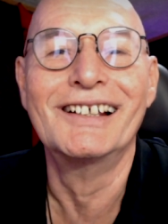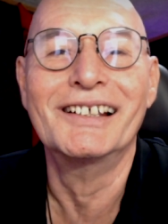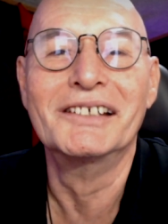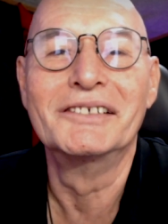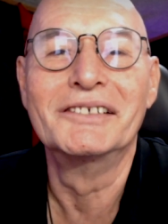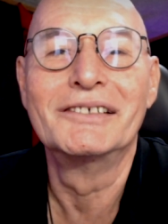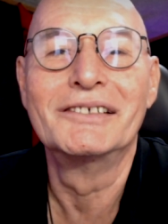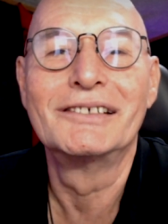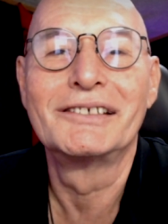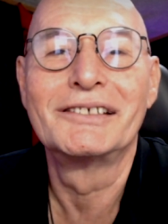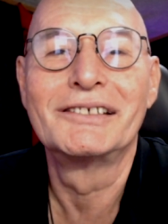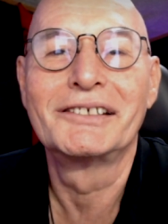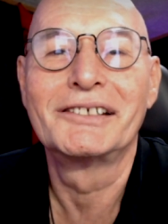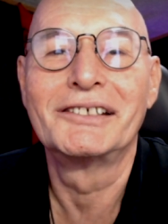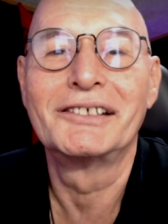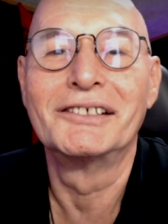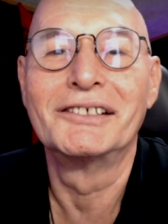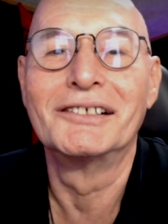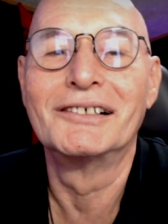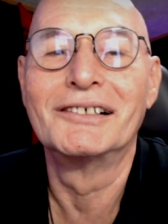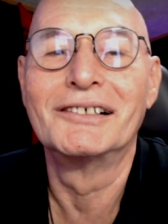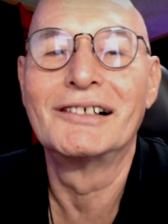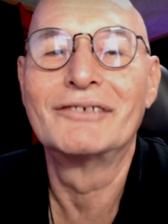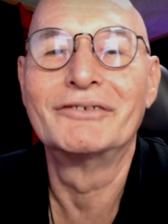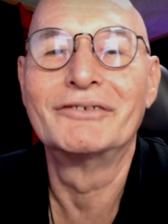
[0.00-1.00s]
This, you
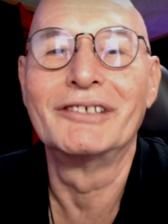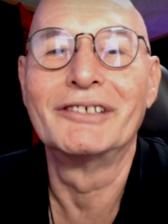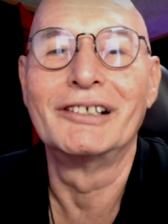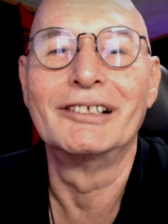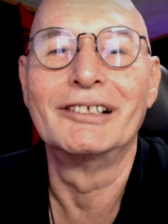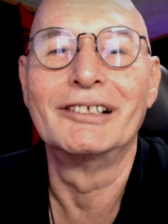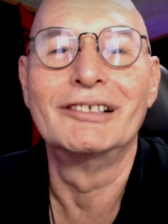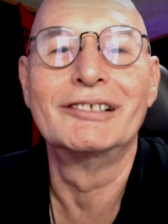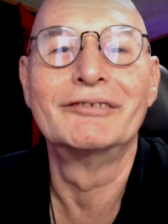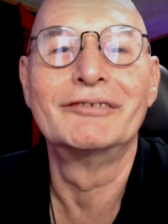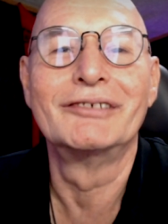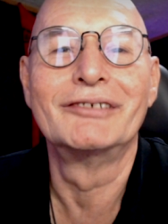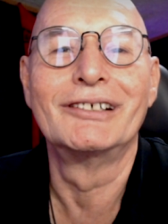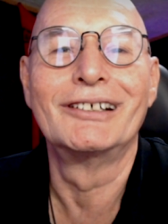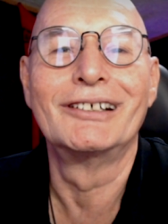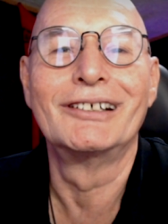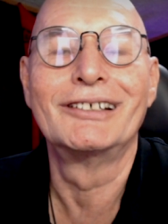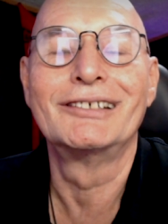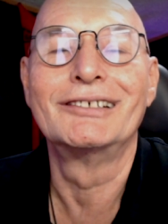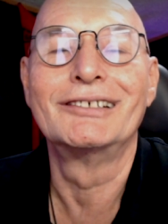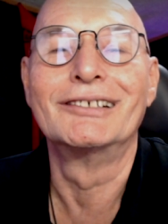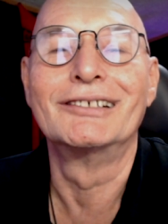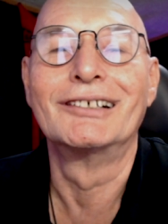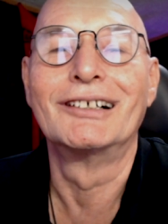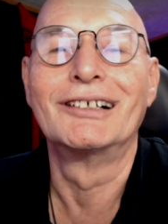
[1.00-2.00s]
know, very,
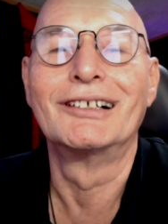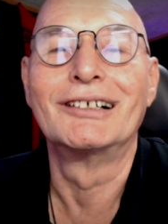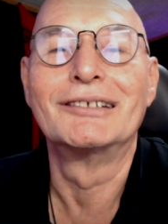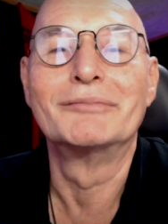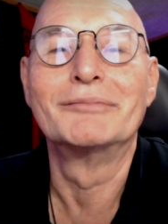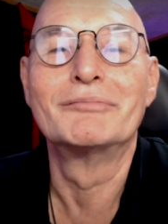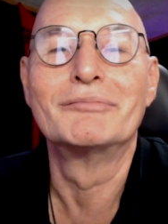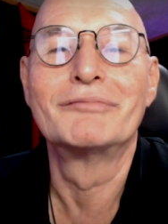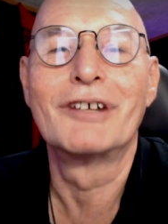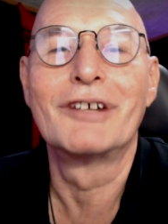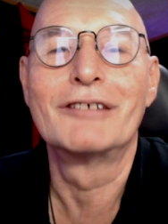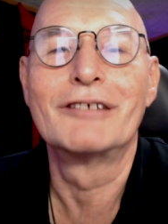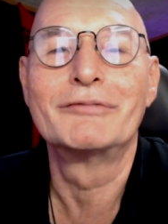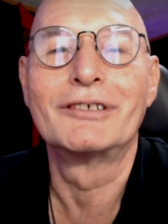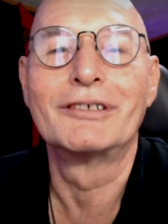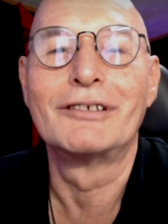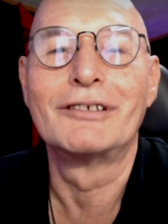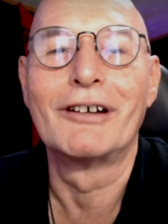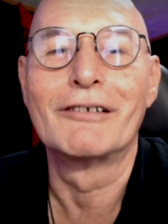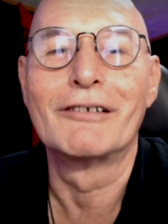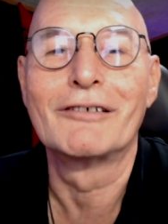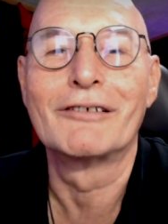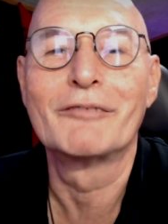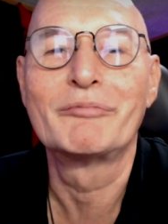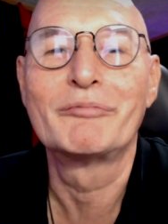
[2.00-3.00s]
very hard. Probably a
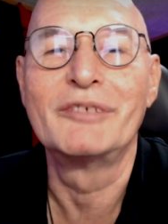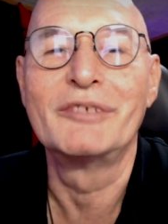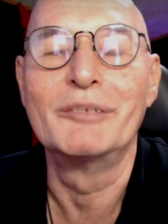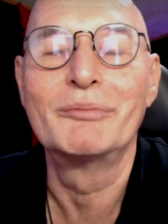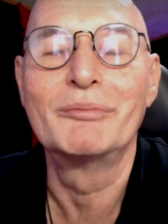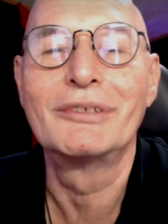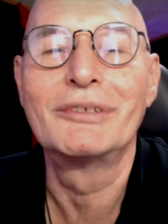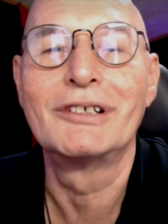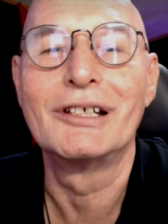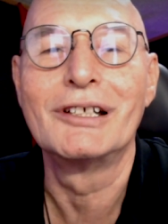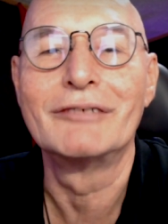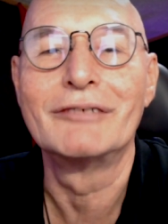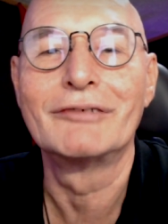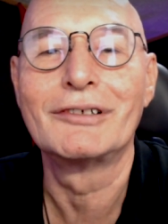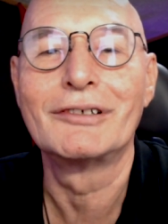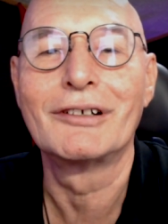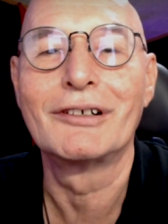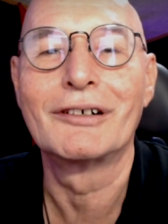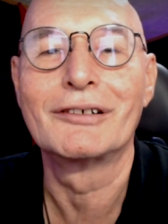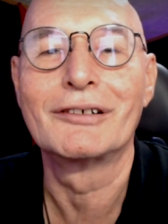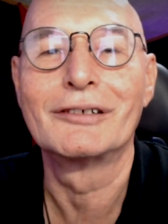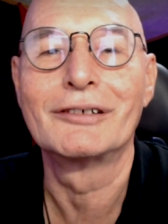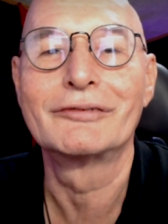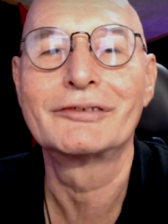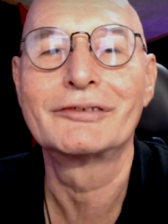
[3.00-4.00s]
lot of people have a
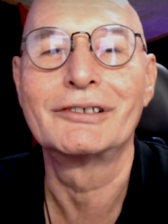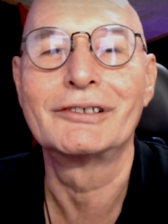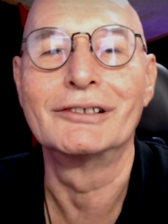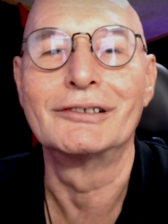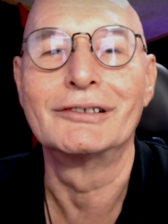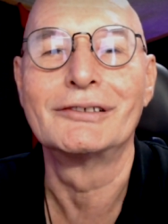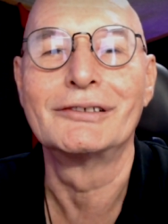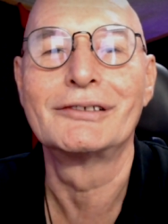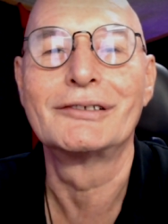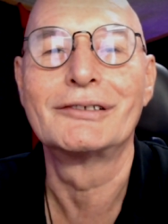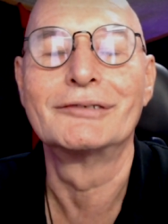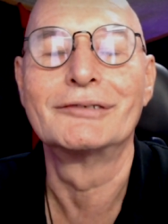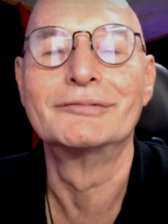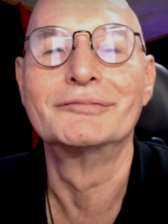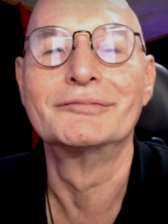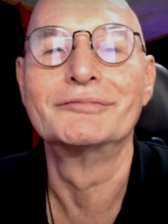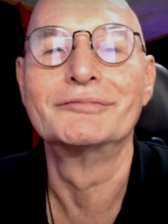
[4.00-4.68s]
lot of guilt.